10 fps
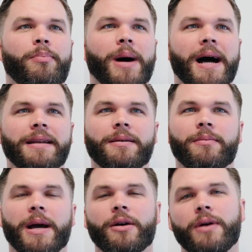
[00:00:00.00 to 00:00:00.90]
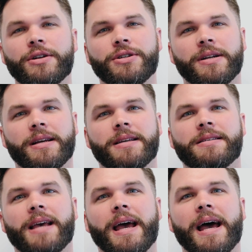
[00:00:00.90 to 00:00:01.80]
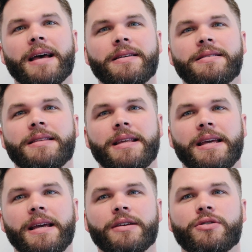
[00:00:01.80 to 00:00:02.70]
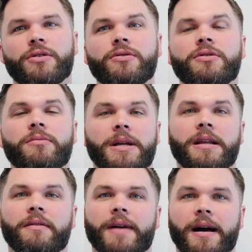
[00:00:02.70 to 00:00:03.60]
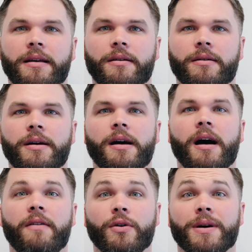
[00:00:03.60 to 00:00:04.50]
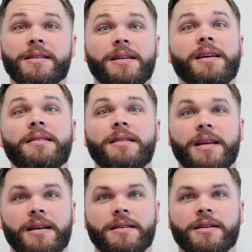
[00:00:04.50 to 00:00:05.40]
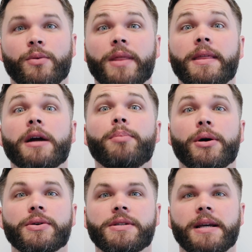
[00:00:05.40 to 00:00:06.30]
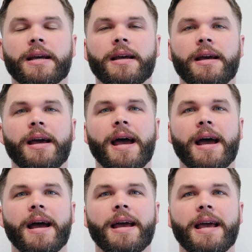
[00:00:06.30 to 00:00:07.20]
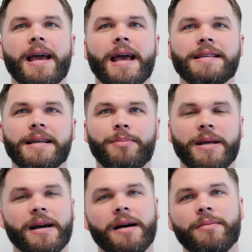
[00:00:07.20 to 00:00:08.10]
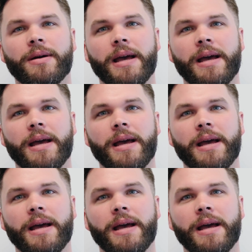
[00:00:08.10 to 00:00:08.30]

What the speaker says: But my question is, has the social media value of your attendees and what they're posting, has it become